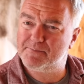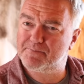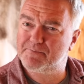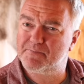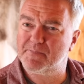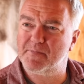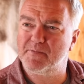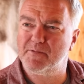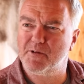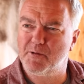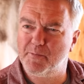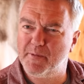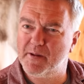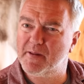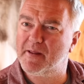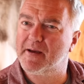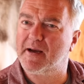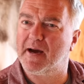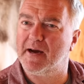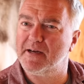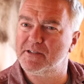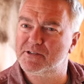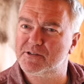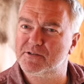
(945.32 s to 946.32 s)
of a little bit
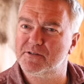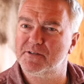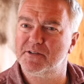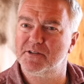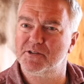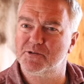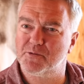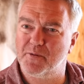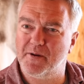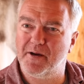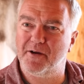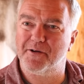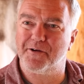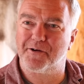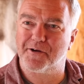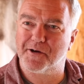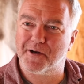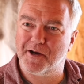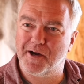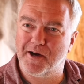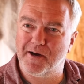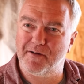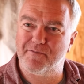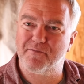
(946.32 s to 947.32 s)
like Iceland as well. You're
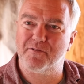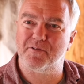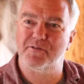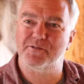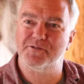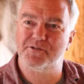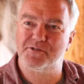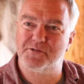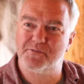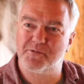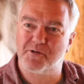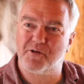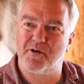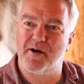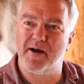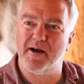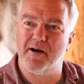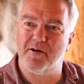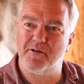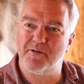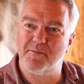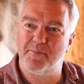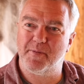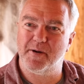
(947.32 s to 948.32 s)
covering some
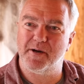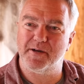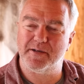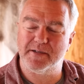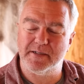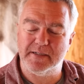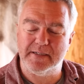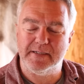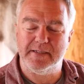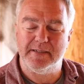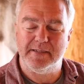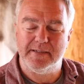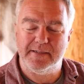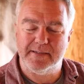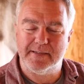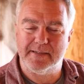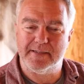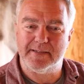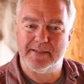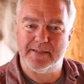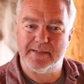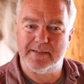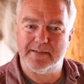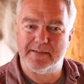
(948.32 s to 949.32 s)
ground, but
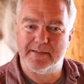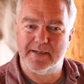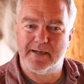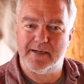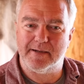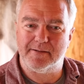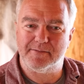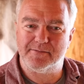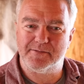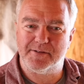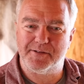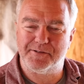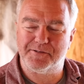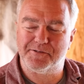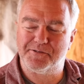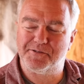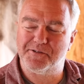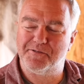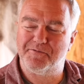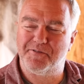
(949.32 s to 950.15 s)
yeah, it's